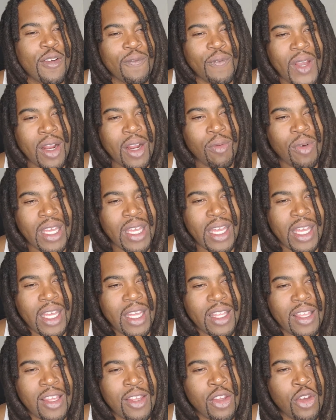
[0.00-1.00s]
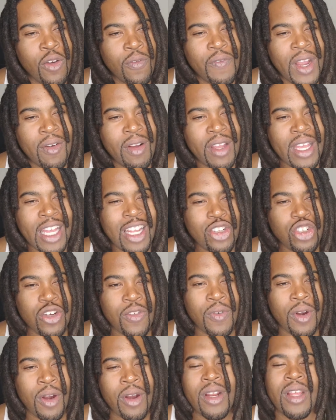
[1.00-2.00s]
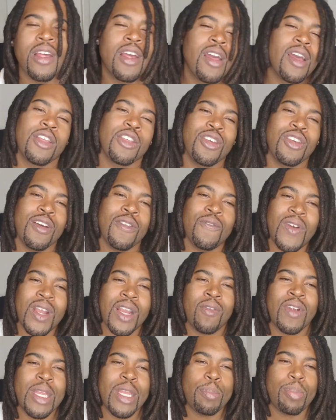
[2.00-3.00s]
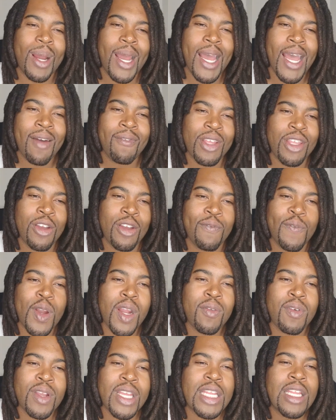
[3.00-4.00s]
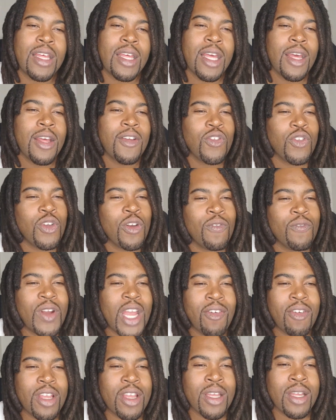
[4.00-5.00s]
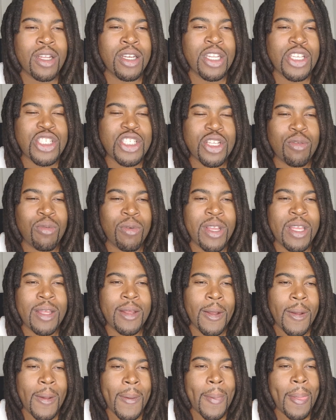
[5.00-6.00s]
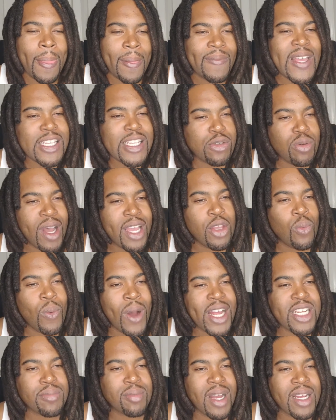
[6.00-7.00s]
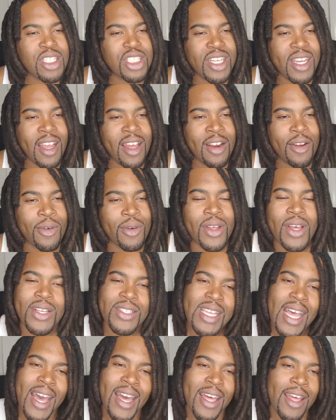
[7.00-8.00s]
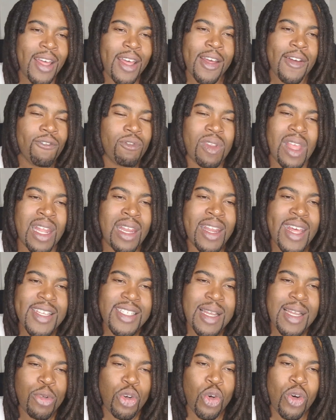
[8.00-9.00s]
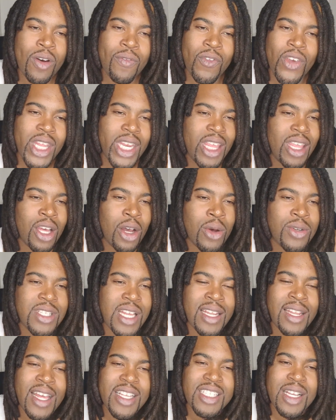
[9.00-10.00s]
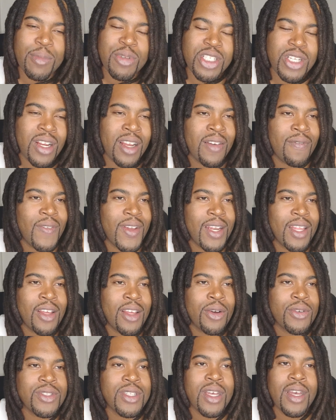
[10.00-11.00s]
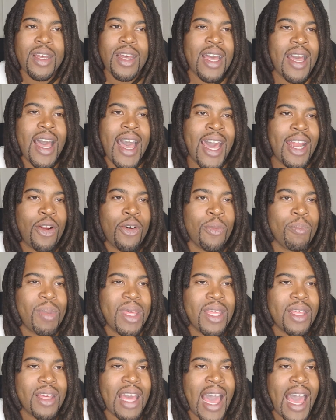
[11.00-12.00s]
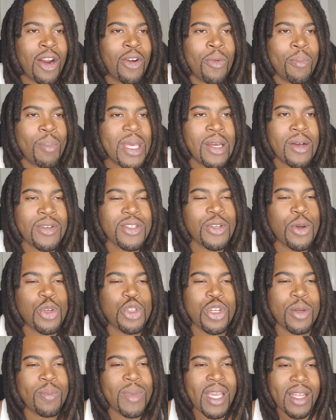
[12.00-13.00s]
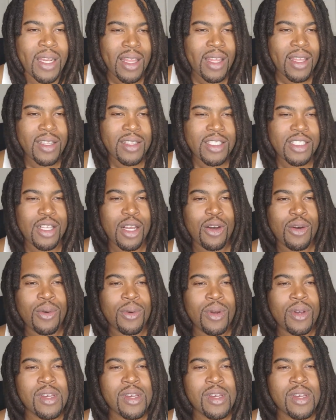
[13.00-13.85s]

very introverted. You're very private. You're very discreet. That's why you watch my channel, cause unless I'm doing videos, unless I'm sharing videos, I don't be on social media. So